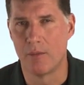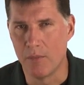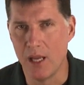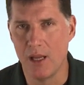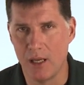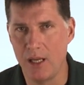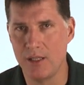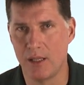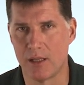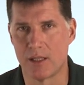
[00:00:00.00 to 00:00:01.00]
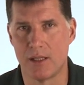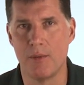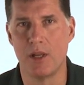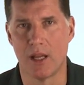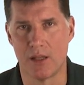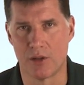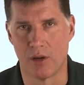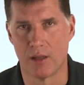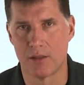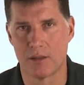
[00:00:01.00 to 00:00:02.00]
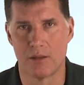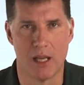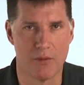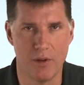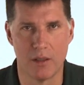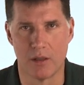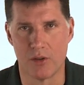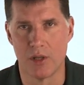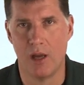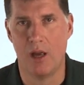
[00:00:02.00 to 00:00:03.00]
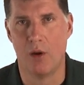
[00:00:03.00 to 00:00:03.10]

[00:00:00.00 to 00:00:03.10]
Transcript: making it easy to stimulate circuits, like filters,